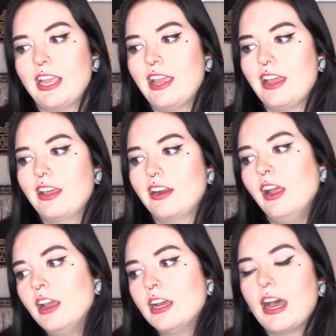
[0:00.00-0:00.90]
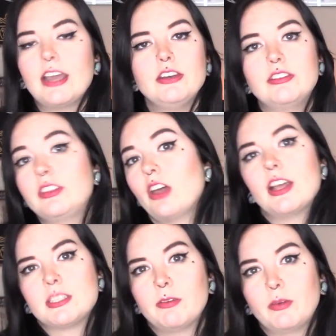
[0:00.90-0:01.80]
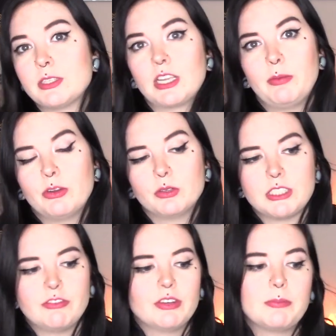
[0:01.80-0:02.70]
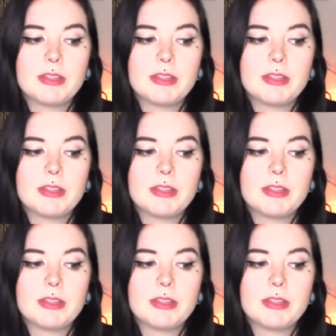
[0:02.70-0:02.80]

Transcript: and I thought some of it wasn't going to be cruelty free.